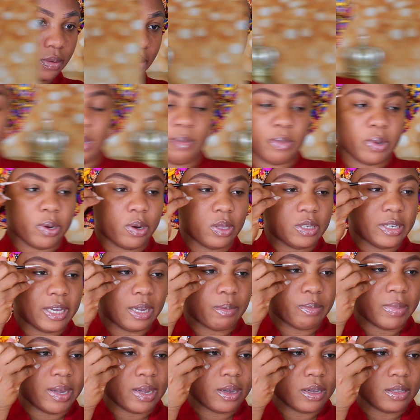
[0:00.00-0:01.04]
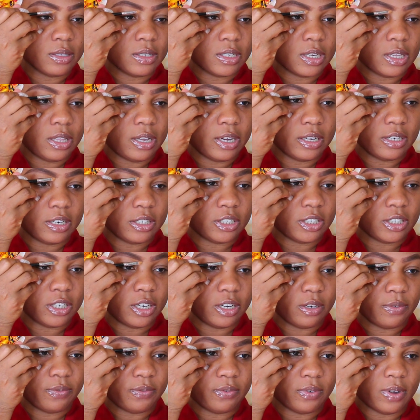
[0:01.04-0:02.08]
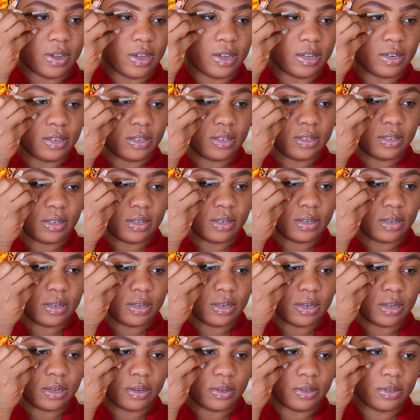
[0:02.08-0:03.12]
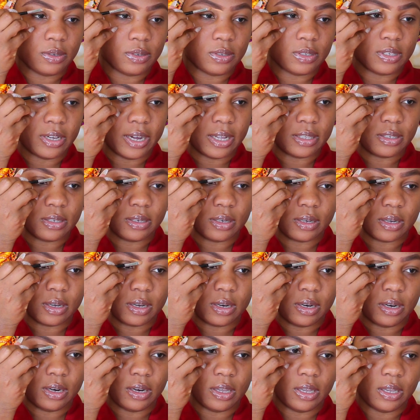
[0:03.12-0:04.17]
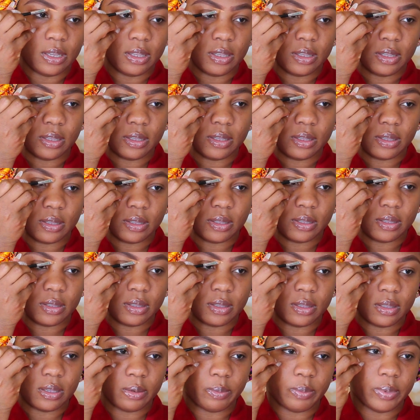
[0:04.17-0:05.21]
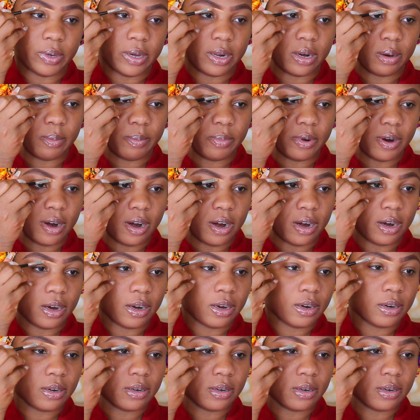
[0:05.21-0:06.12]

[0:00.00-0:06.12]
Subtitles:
I'm gonna take my concealer in the shade Fun, and I'll use that to clean the bottom part.